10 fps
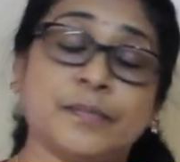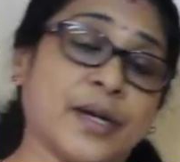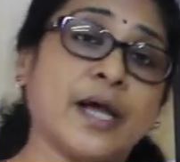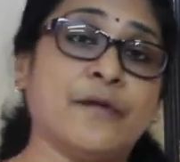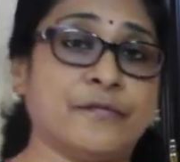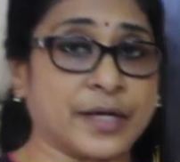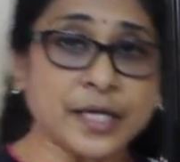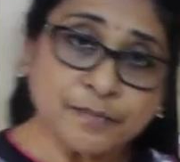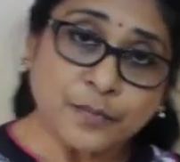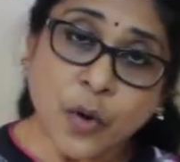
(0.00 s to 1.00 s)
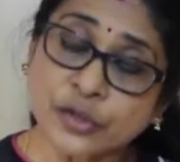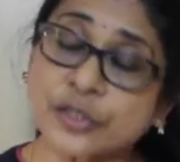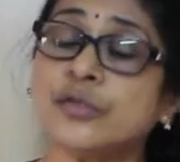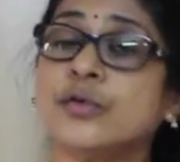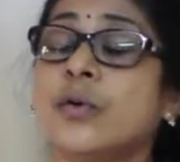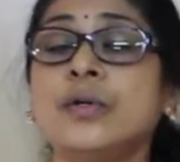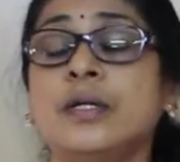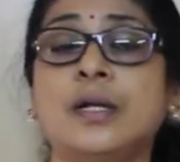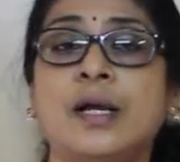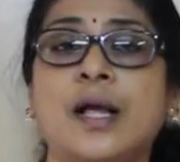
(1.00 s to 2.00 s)
play a very important
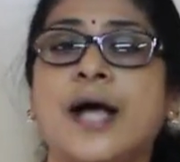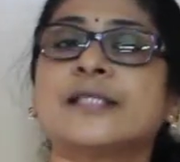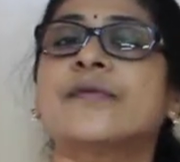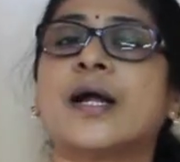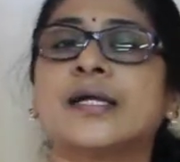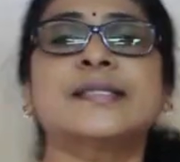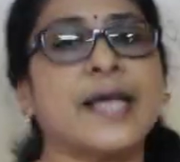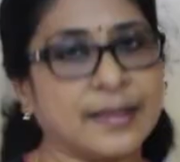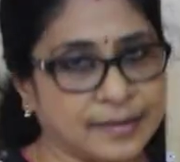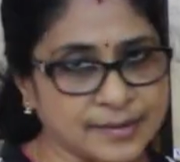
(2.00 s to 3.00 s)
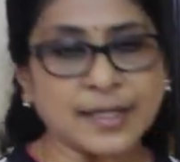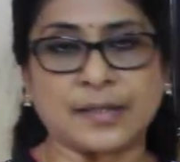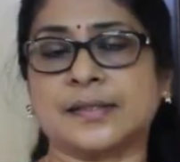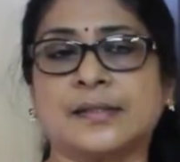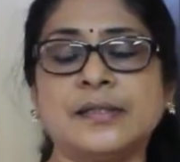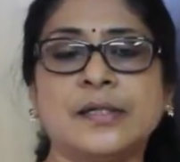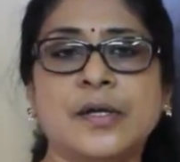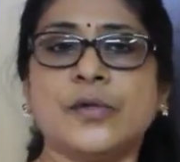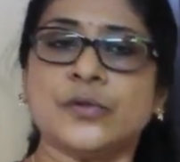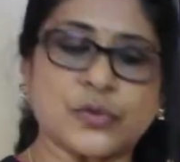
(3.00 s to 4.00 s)
role as far as health is concerned.
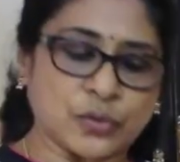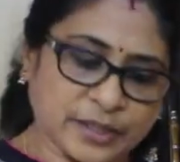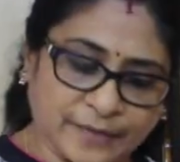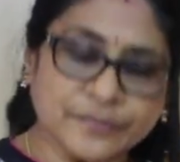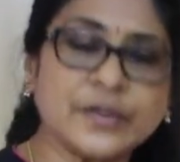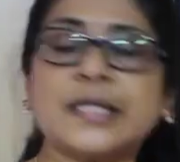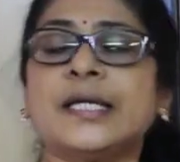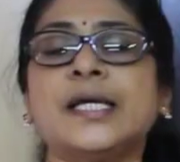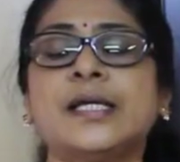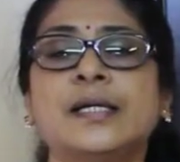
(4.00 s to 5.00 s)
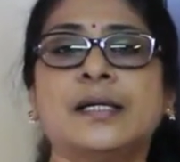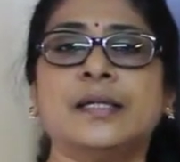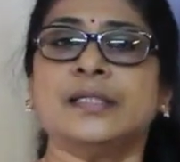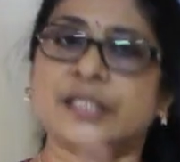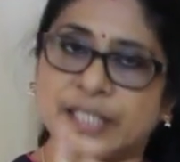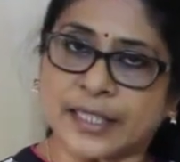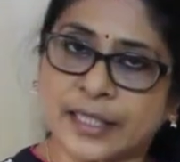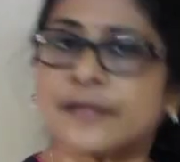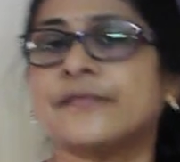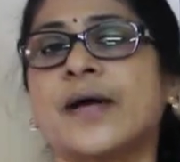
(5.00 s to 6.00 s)
So, definitely,
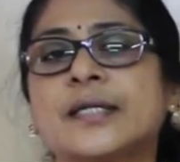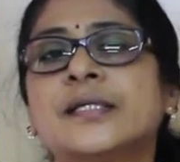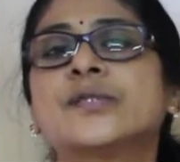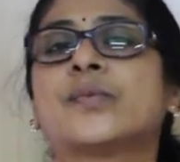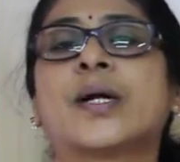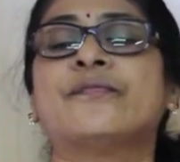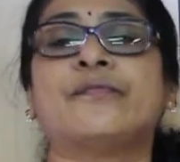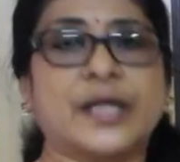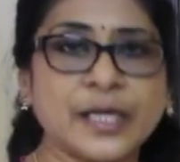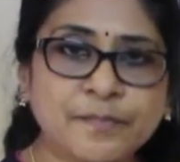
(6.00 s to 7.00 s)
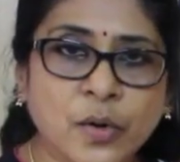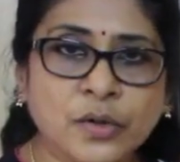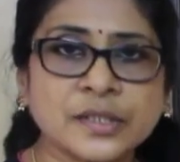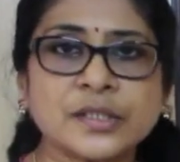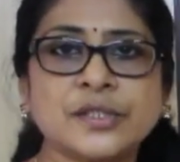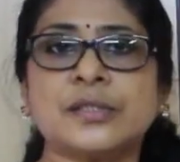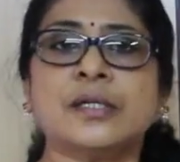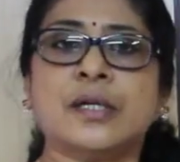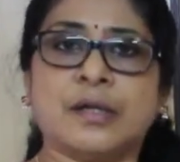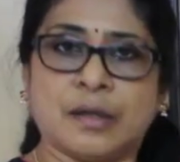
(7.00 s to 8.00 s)
genetic factor is one very important
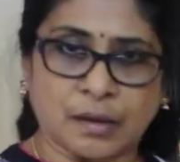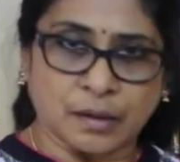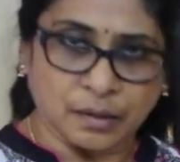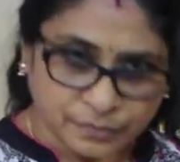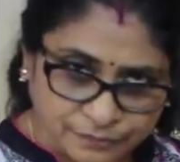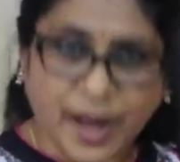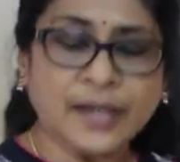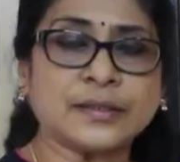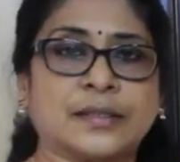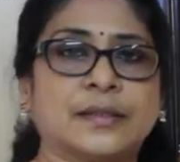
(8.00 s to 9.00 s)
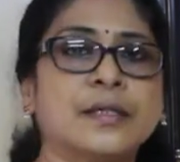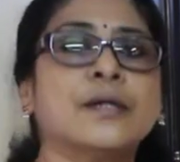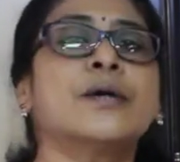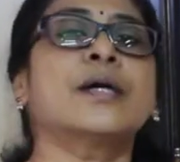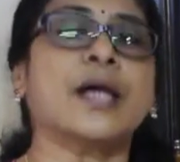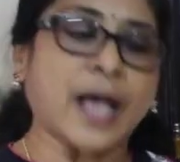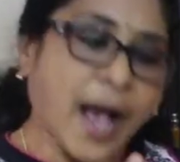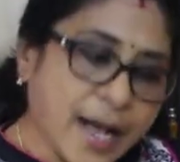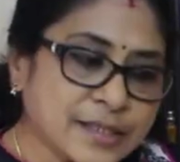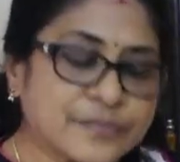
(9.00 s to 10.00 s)
factor
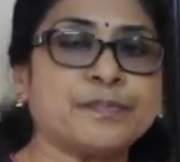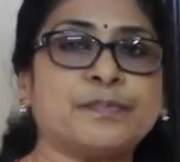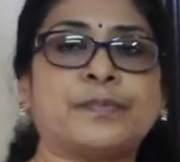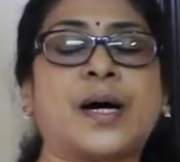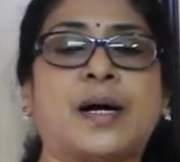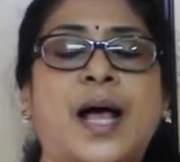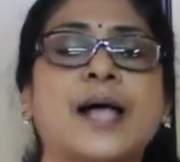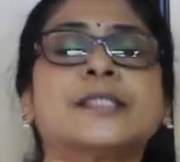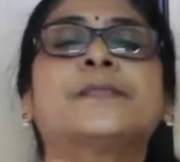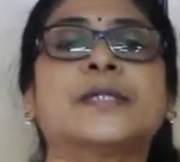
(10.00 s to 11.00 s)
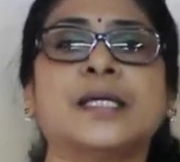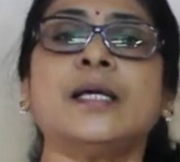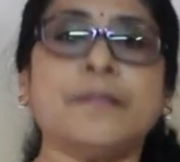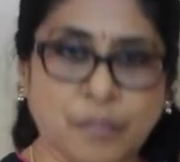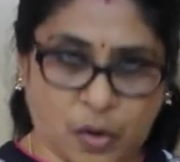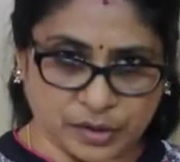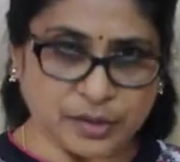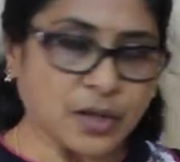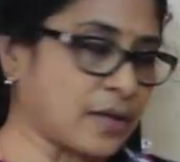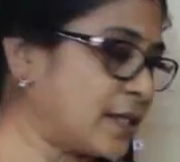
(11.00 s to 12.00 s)
as per the
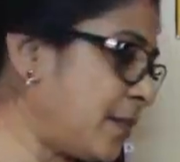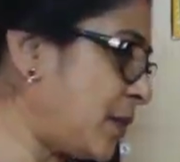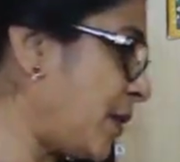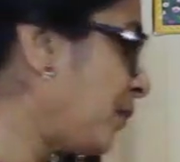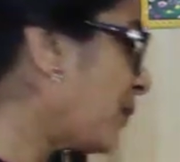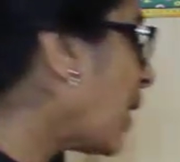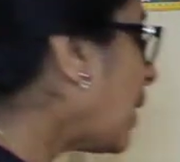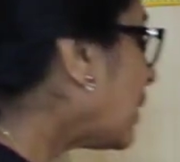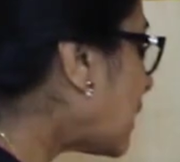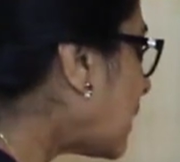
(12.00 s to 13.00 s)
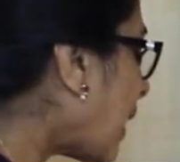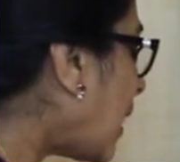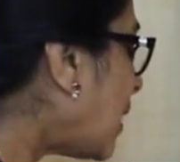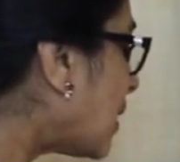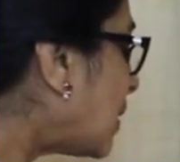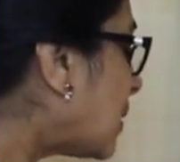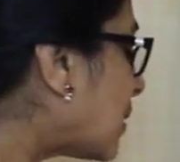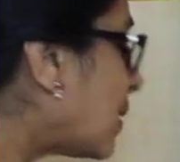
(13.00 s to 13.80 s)
modern concept. The second is